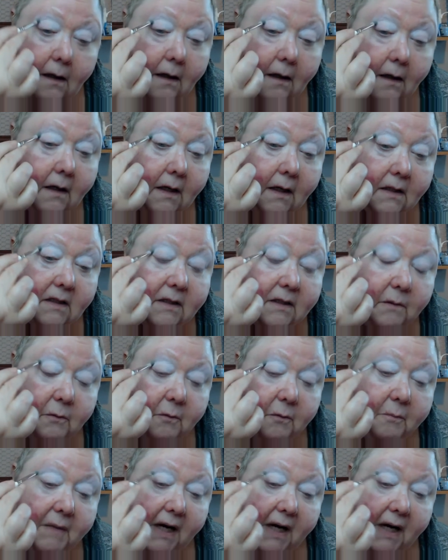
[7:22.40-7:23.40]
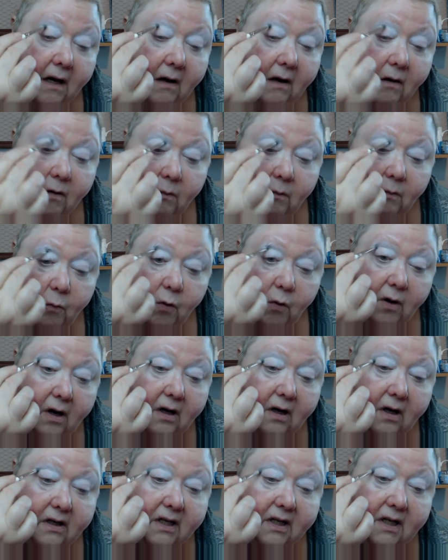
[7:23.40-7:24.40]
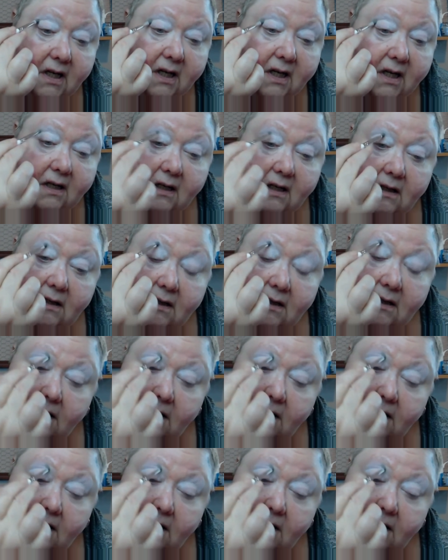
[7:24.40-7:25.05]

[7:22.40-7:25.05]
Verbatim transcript: got some of my homework done.